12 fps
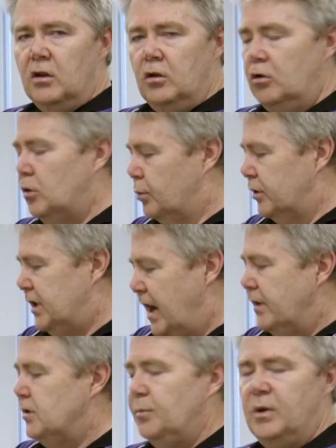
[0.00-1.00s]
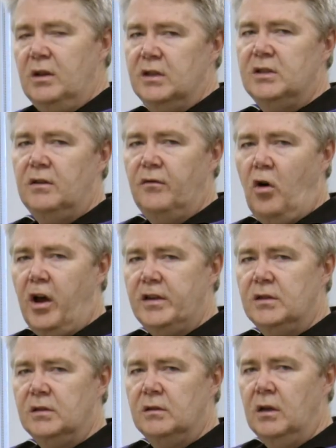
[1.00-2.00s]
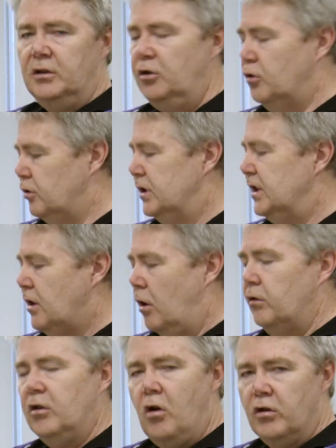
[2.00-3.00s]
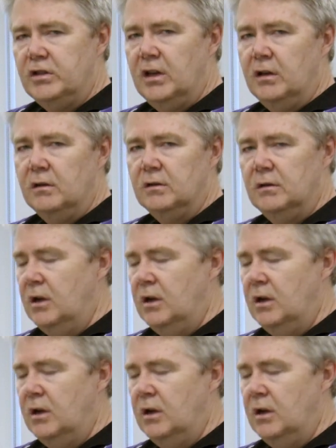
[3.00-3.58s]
you could pretend to be this device and you could decode the content.